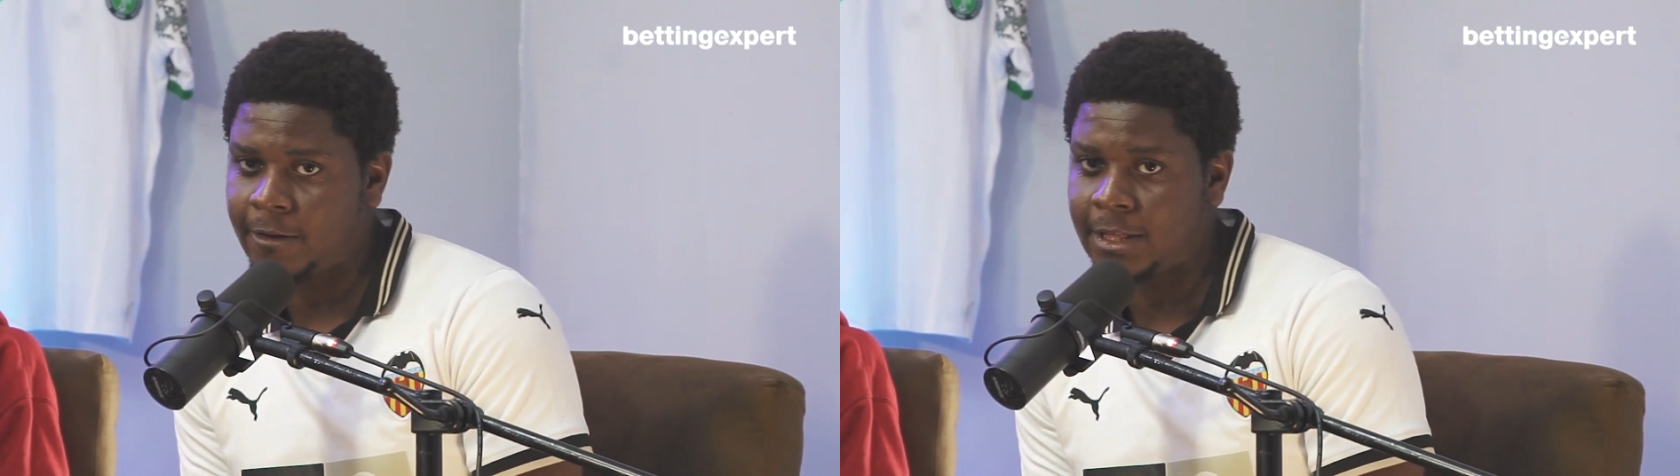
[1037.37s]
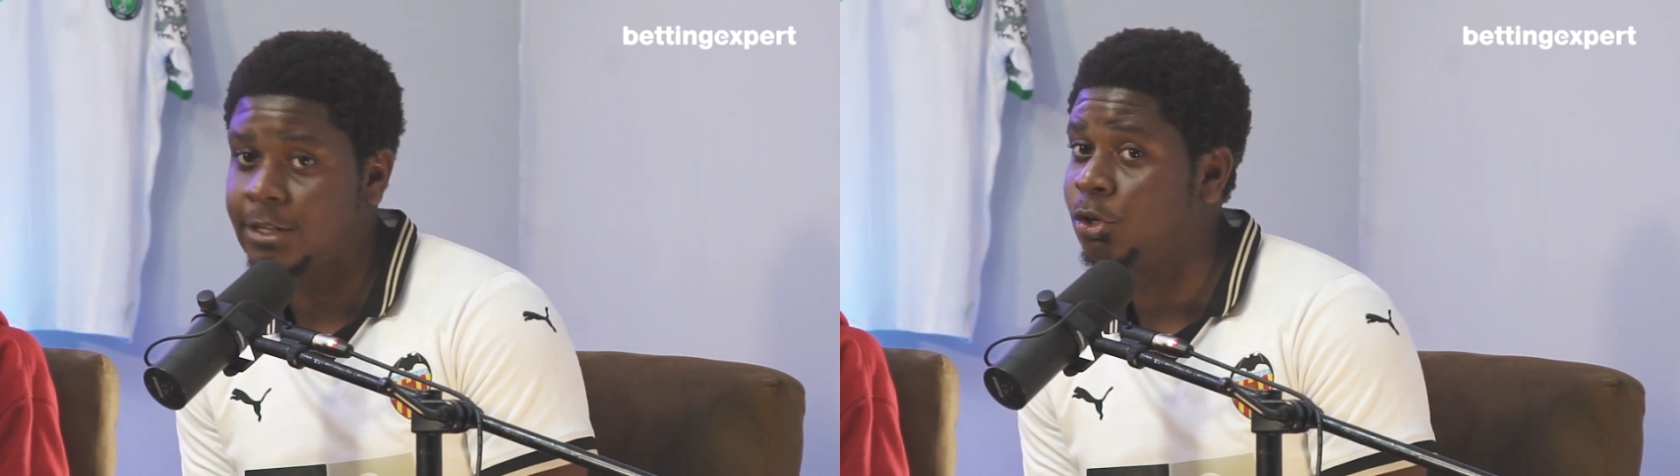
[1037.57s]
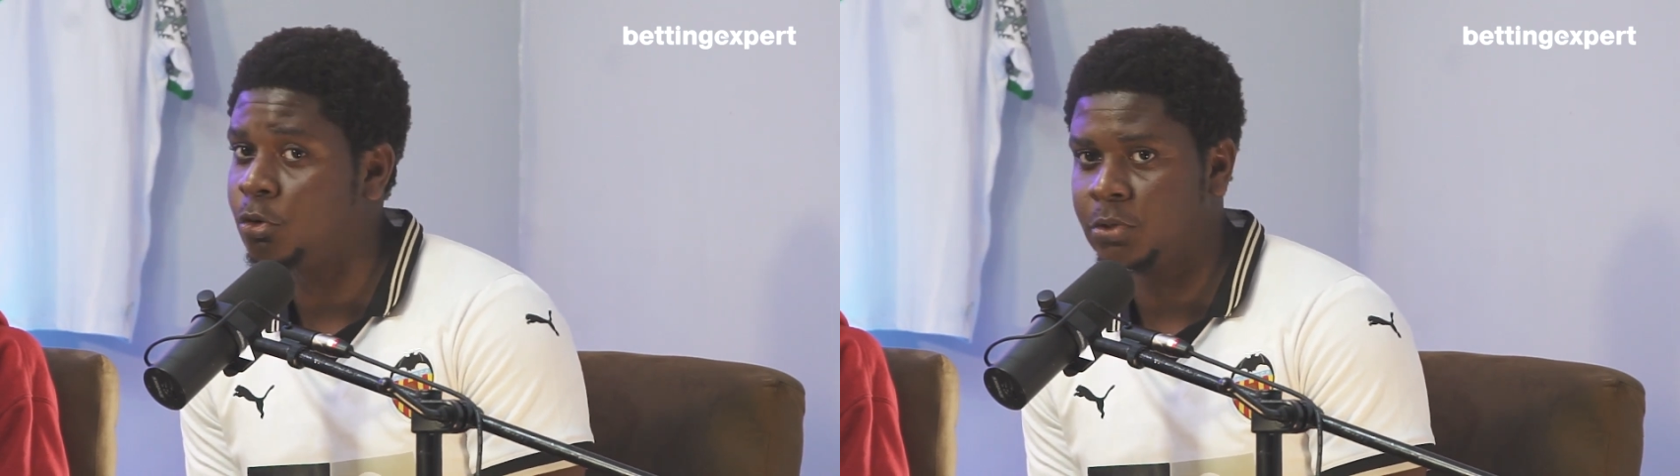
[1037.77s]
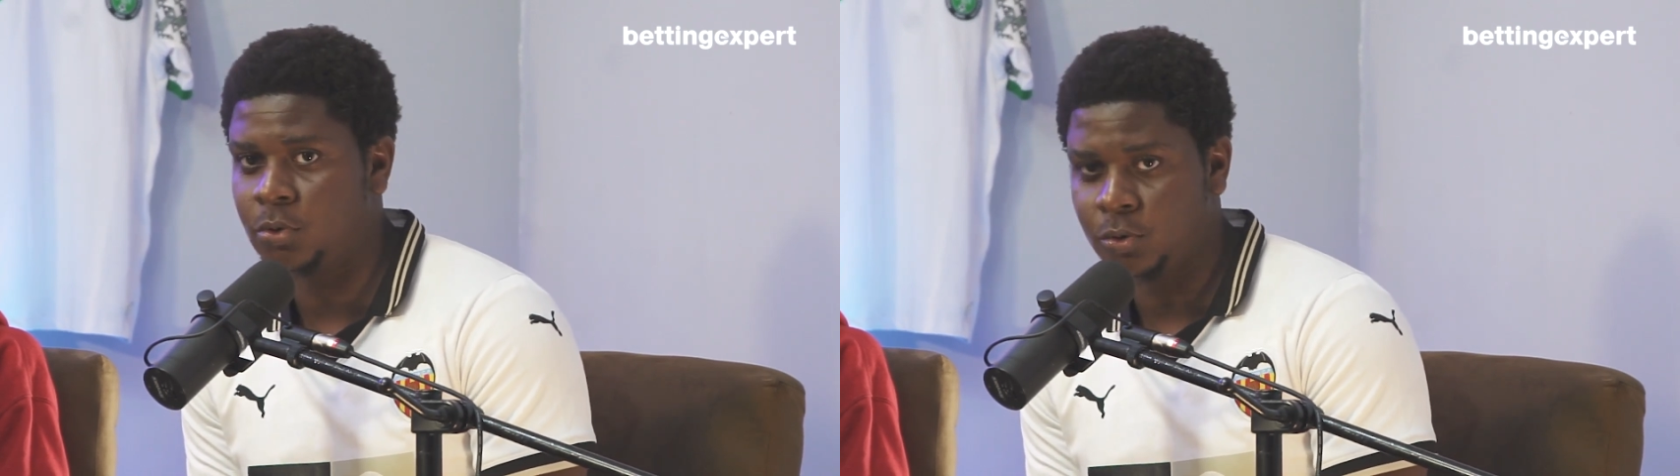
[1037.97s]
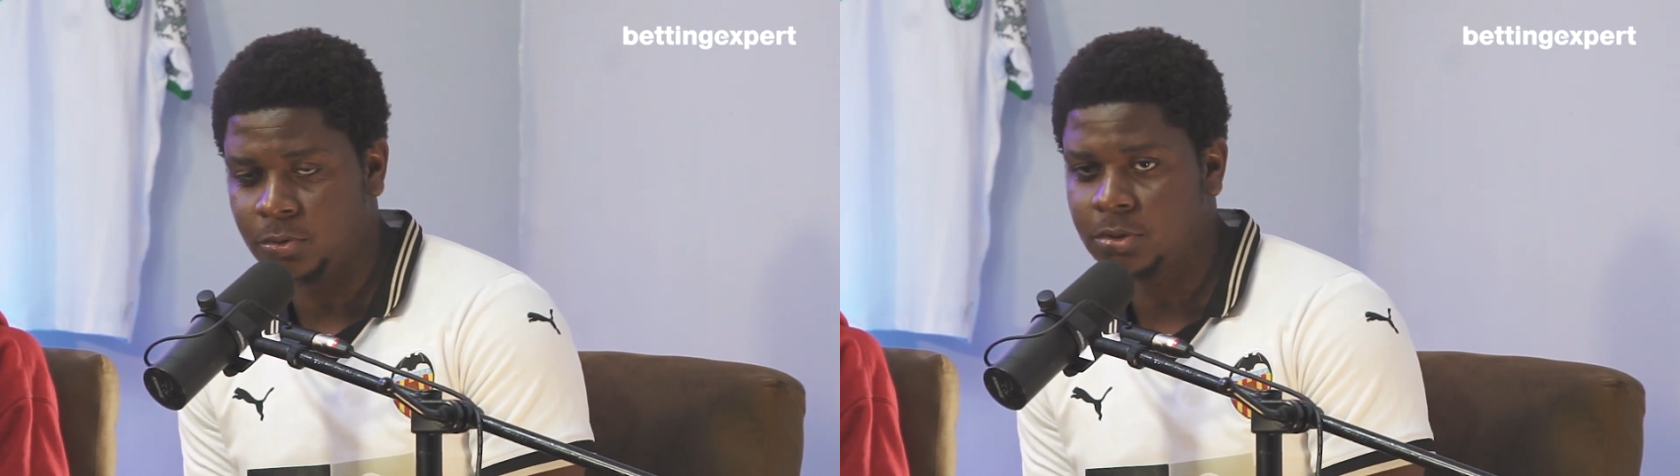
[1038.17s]
I think there will be
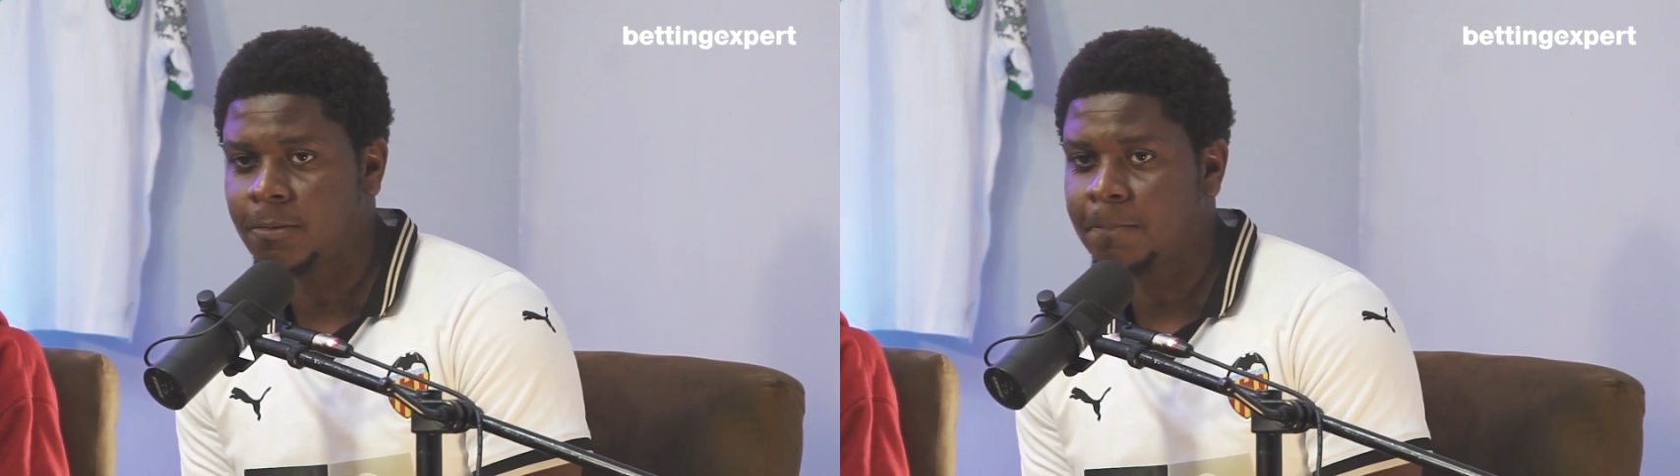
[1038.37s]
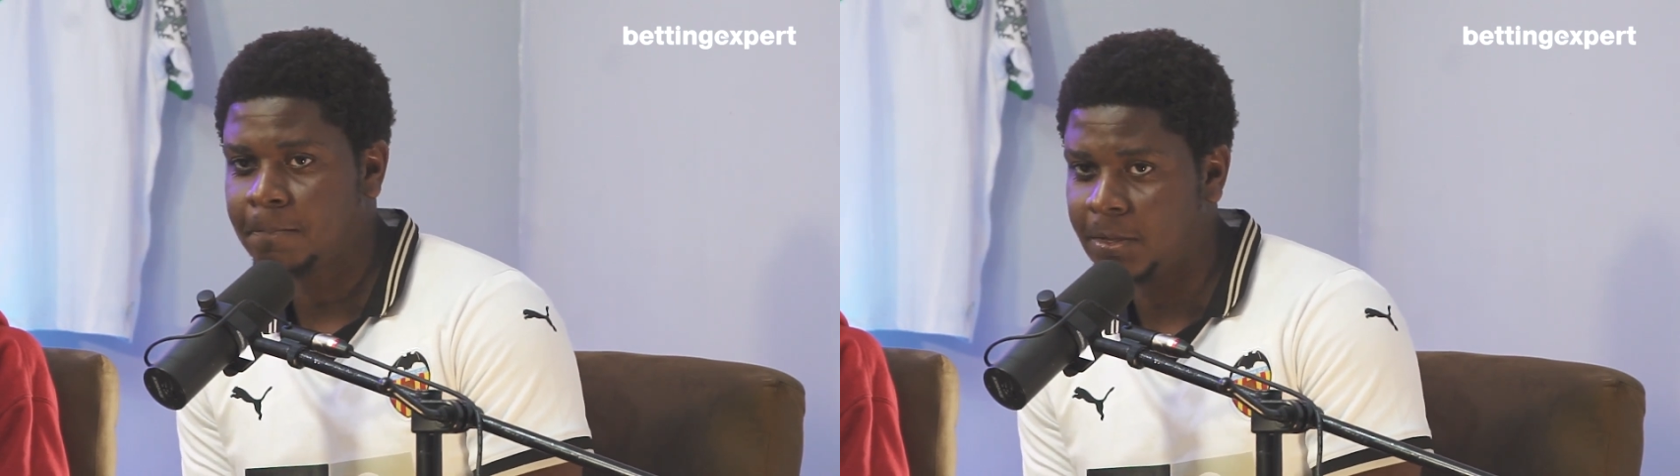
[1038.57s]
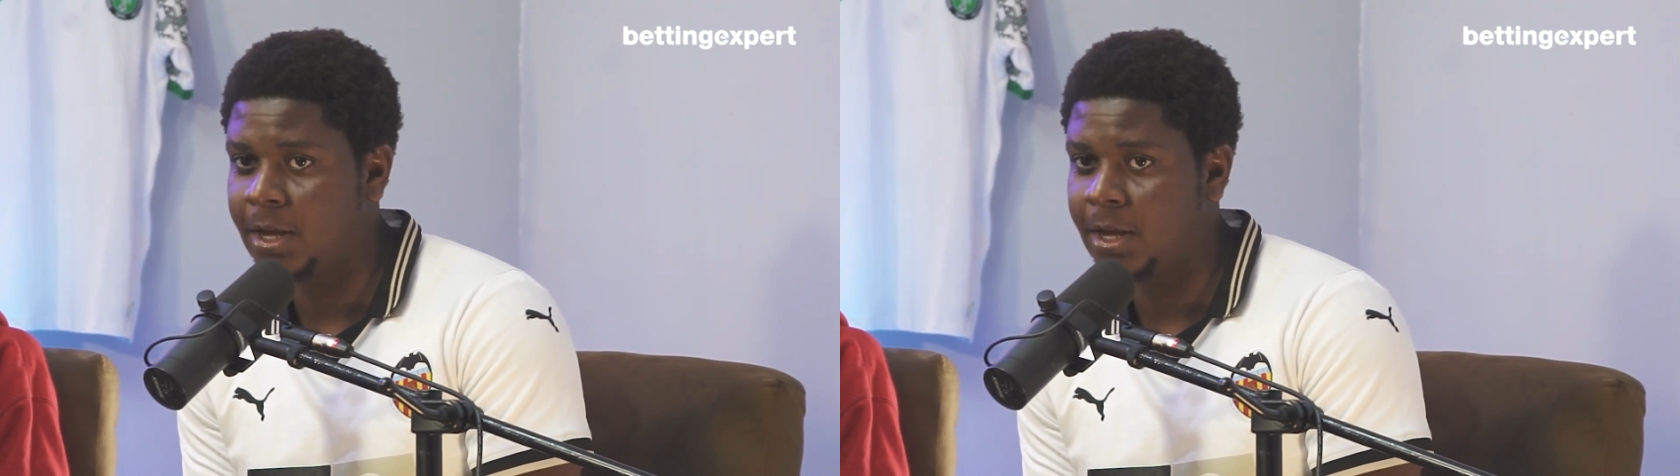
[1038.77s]
goals. Yeah.